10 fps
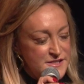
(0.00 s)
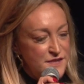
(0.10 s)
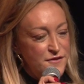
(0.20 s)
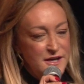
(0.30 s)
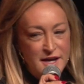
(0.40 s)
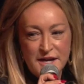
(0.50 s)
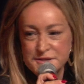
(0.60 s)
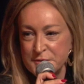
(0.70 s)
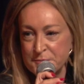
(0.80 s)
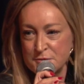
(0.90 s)
And if I
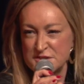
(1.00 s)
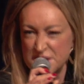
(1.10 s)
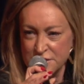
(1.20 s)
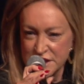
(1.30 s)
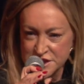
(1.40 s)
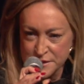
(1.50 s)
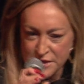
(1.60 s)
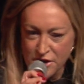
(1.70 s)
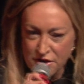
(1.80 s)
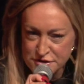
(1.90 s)
ask people, do you think Jimmy
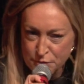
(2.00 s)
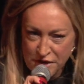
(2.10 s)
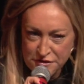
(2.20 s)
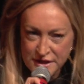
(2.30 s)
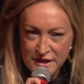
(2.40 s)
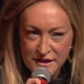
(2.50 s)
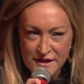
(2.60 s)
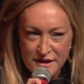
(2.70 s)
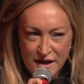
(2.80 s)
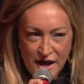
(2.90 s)
Carter's wealthy?
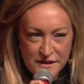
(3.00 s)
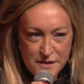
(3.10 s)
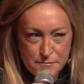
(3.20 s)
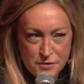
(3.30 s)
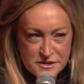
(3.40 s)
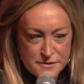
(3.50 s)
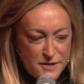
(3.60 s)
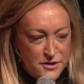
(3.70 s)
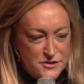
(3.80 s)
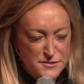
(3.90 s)
I think most
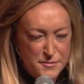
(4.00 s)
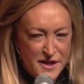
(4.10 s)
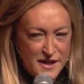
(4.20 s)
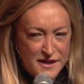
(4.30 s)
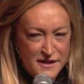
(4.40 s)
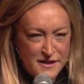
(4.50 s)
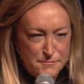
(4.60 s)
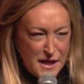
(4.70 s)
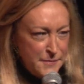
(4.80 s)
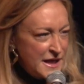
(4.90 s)
Americans would be like,
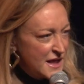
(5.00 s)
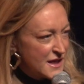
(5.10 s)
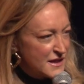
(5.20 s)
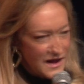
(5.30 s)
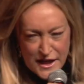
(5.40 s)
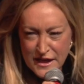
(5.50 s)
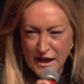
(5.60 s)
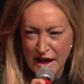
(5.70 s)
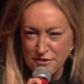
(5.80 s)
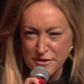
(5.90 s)
maybe? Like,
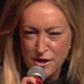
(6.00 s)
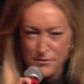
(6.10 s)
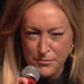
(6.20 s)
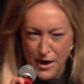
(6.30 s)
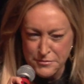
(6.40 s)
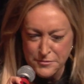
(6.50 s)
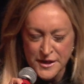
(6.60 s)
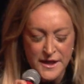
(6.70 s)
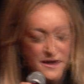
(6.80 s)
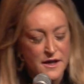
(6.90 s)
I don't know,
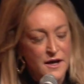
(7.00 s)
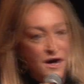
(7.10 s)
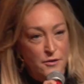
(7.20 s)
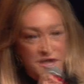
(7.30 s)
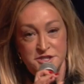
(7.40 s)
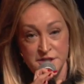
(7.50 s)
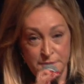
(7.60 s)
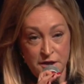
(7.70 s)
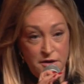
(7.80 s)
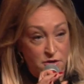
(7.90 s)
probably. Okay,
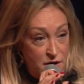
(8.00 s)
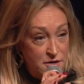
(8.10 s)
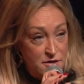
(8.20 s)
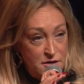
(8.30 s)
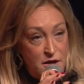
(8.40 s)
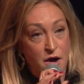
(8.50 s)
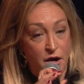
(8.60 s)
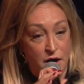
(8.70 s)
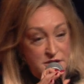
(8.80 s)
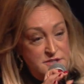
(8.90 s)
Jimmy Carter,
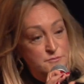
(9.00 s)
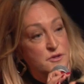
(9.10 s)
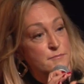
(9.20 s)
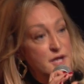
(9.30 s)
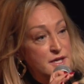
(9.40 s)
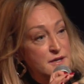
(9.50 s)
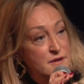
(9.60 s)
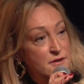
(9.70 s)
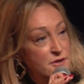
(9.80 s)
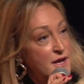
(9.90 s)
awesome with money,
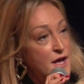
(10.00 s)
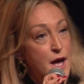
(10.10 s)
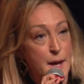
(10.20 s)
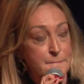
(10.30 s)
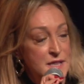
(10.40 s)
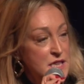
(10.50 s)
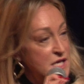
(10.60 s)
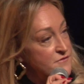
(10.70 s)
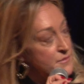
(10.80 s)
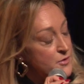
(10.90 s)
okay?
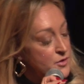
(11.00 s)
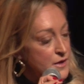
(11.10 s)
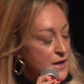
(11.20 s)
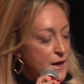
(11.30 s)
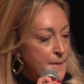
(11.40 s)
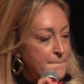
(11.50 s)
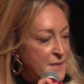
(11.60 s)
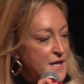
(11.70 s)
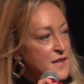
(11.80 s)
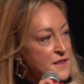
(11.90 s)
Unbelievable.
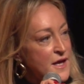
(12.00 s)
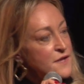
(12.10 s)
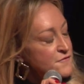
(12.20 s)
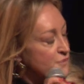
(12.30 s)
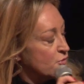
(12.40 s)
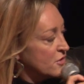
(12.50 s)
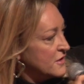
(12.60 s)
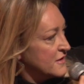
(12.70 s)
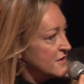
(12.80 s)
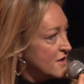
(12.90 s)
But like
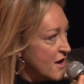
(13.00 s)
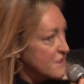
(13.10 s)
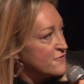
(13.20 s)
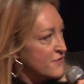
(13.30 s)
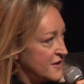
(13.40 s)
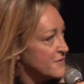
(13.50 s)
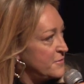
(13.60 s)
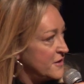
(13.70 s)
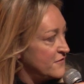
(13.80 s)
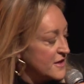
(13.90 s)
Ford, not afraid of the
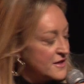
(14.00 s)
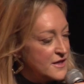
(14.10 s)
pivot.